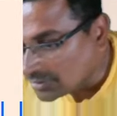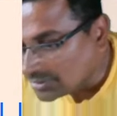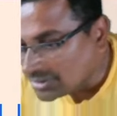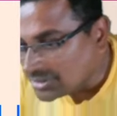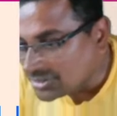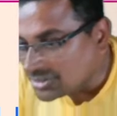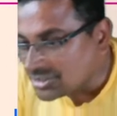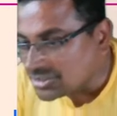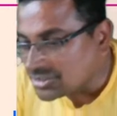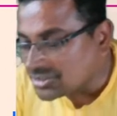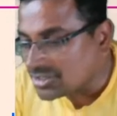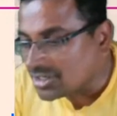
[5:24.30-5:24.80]
So
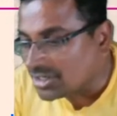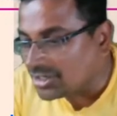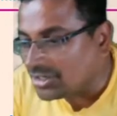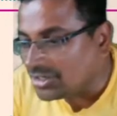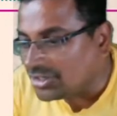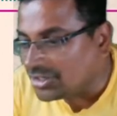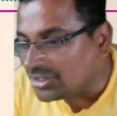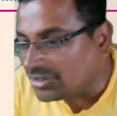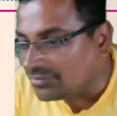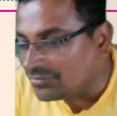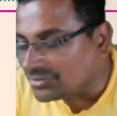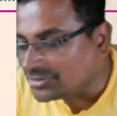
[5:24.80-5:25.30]
this is
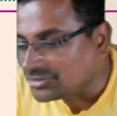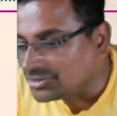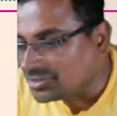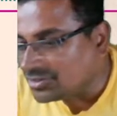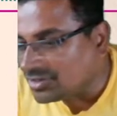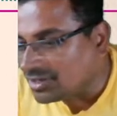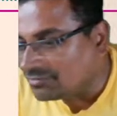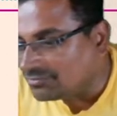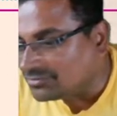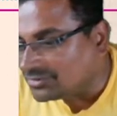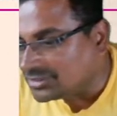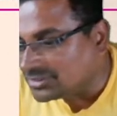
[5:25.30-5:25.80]

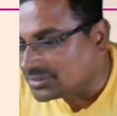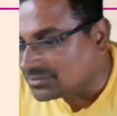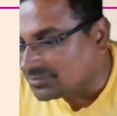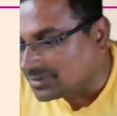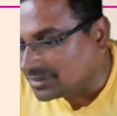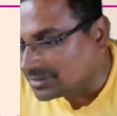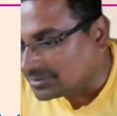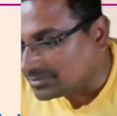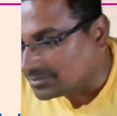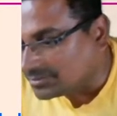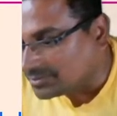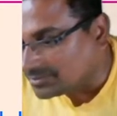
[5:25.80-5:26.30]
continuation of this
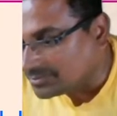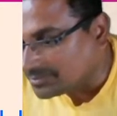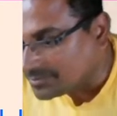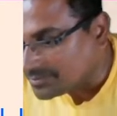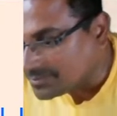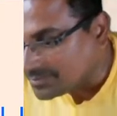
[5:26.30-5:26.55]
one.